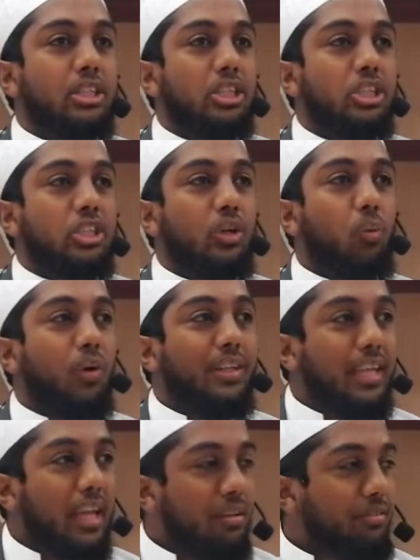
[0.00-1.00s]
So
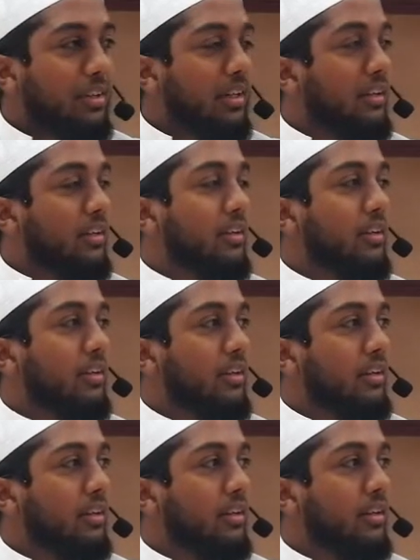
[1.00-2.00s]
whatever
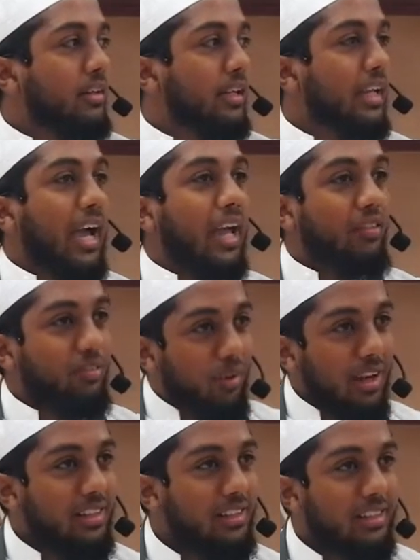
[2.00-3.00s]
he had of
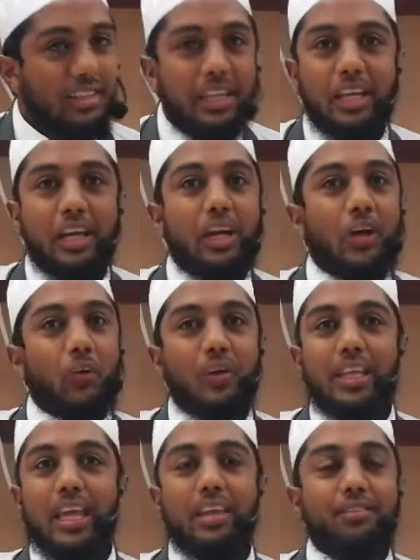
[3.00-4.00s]
wealth,
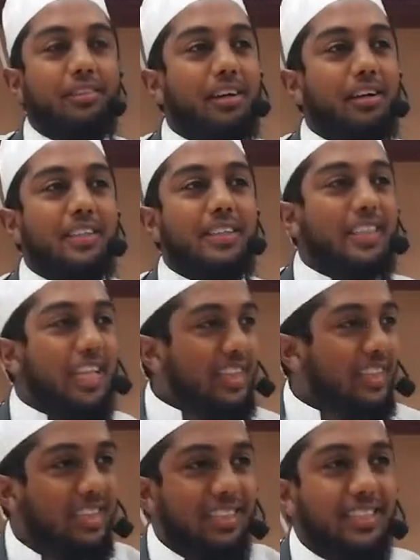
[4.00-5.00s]
whatever
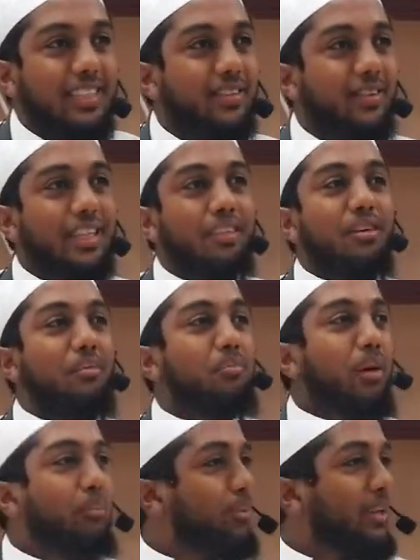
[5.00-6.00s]
status, whatever
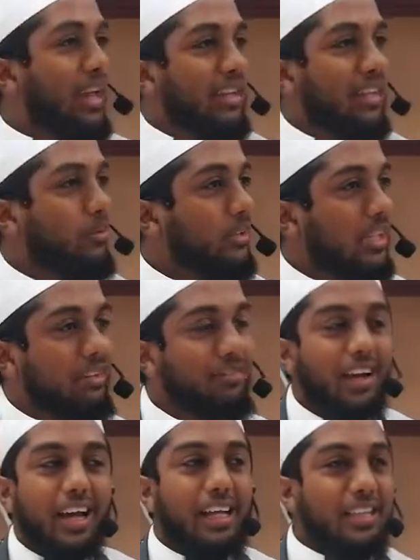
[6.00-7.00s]
popularity, whatever
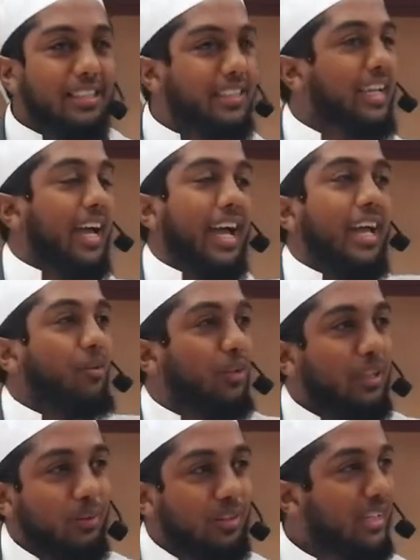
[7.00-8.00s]
else he had,
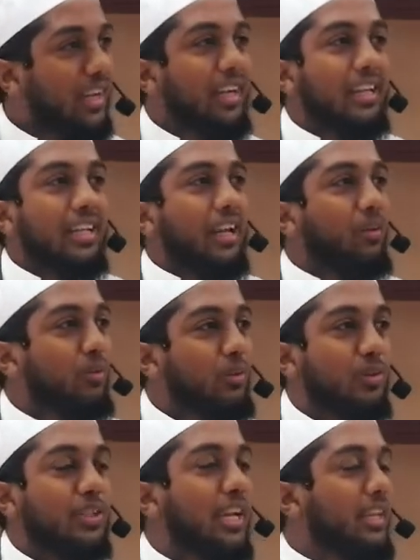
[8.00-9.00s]
what he was earning and what he
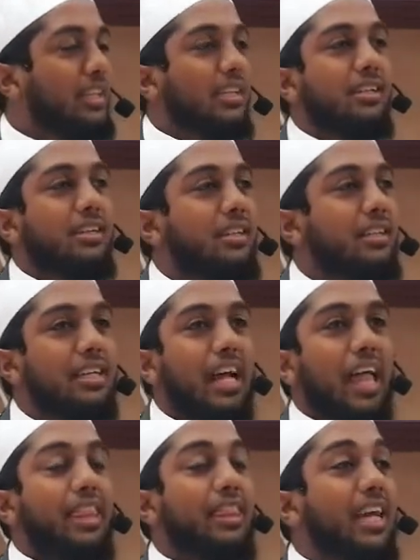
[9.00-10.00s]
was getting,
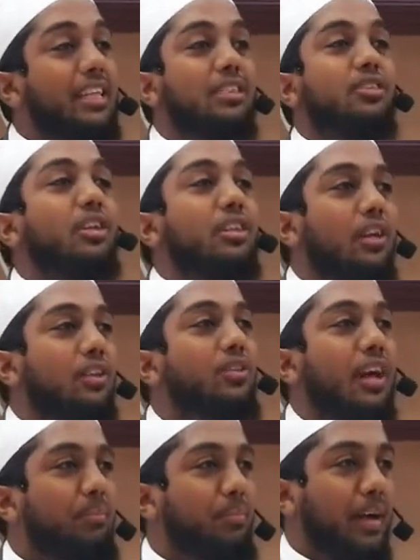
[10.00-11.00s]
that is not going
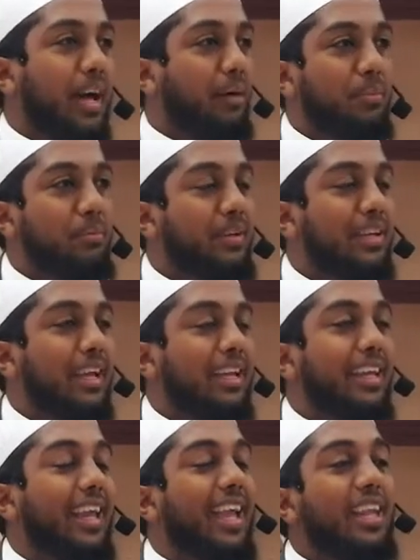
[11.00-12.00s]
to help him
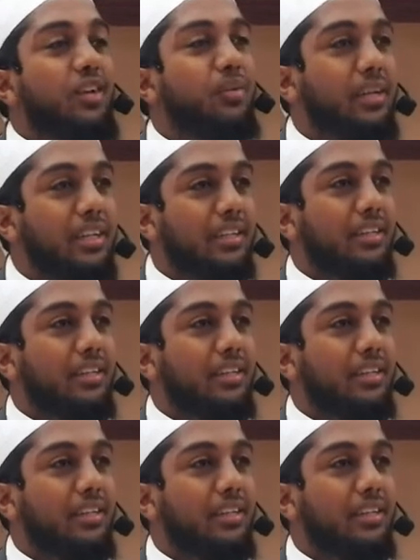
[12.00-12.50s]
in any way